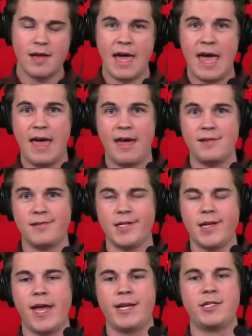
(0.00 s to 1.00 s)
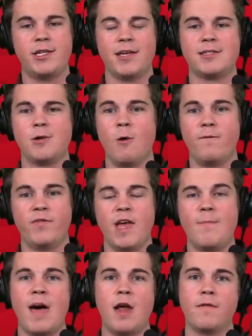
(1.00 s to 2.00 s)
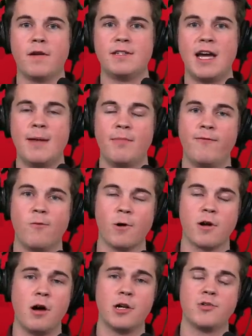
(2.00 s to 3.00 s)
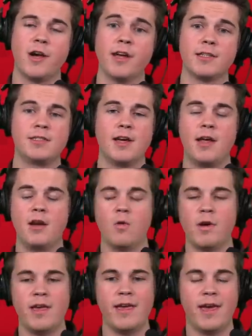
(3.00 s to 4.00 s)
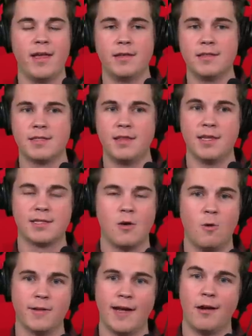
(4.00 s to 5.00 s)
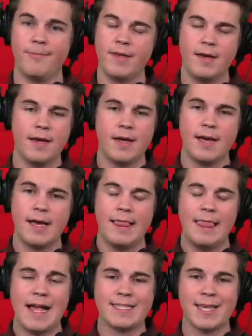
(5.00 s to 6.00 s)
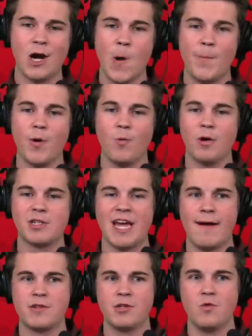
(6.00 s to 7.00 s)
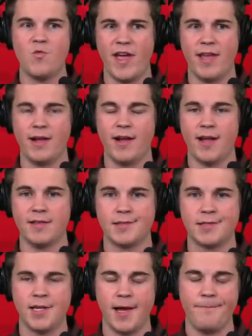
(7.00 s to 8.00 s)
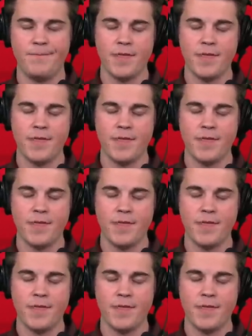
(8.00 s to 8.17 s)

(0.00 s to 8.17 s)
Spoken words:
And it's just hopefully a matter of time before a contract gets done or he ends this holdout. That's the hope, but we'll just have to wait and see.